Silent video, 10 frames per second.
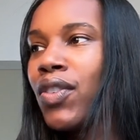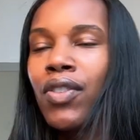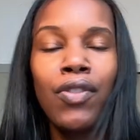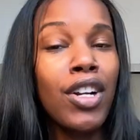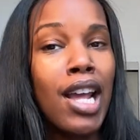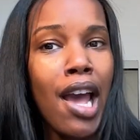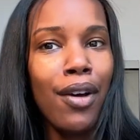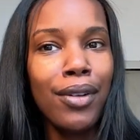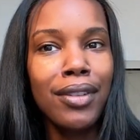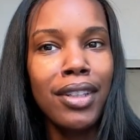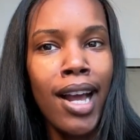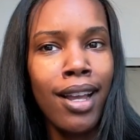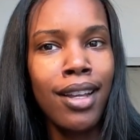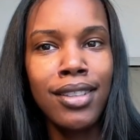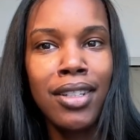For now, I
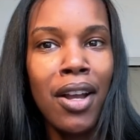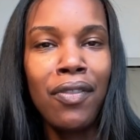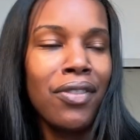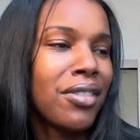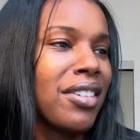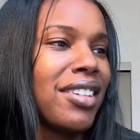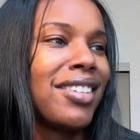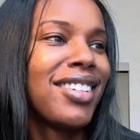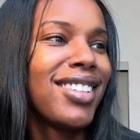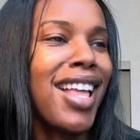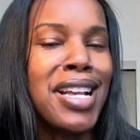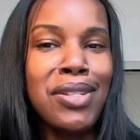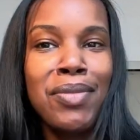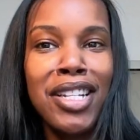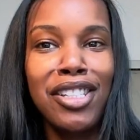get stuff last
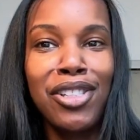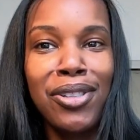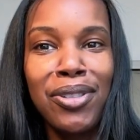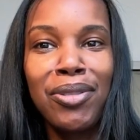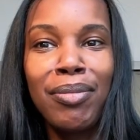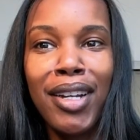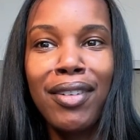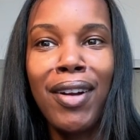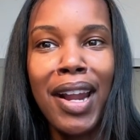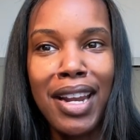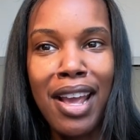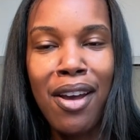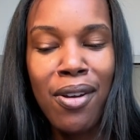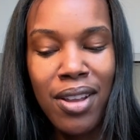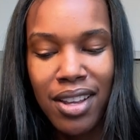minute too. But right
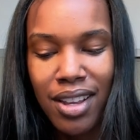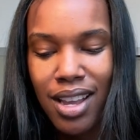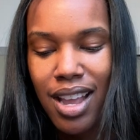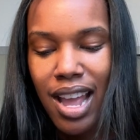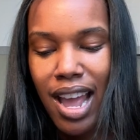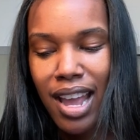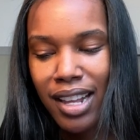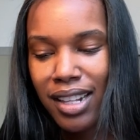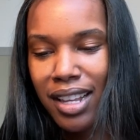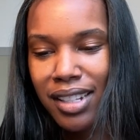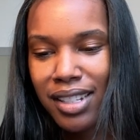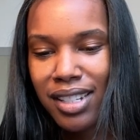now, it